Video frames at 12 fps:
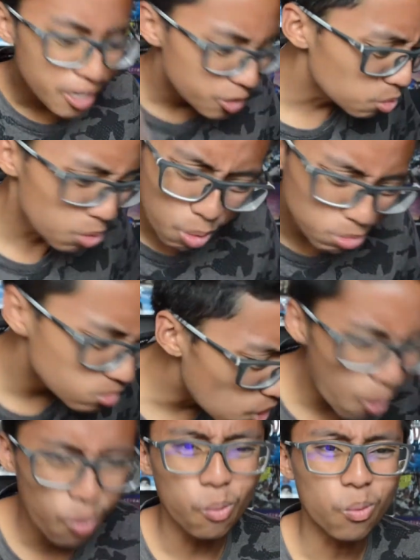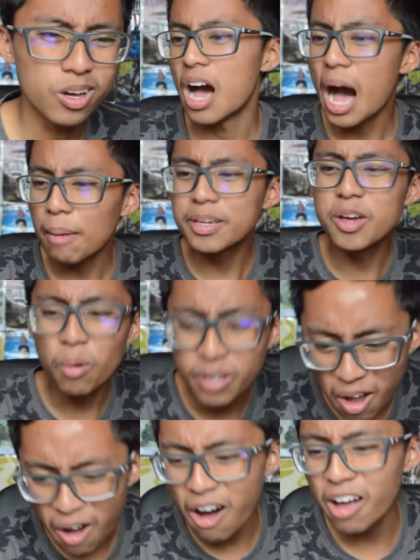You don't know. I'll be
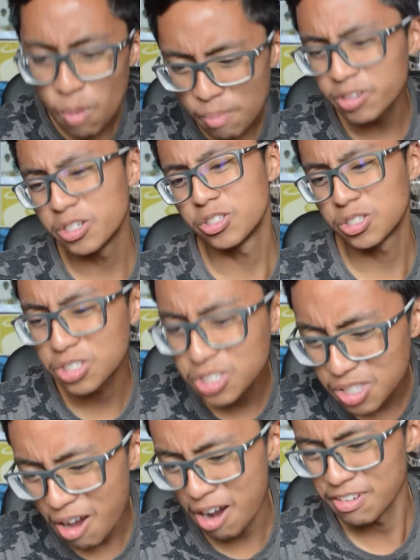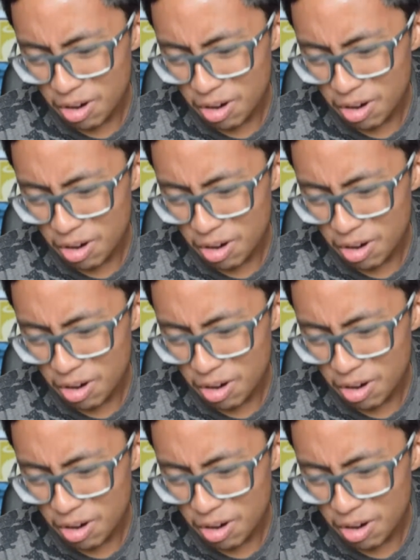going hard, remember used to start,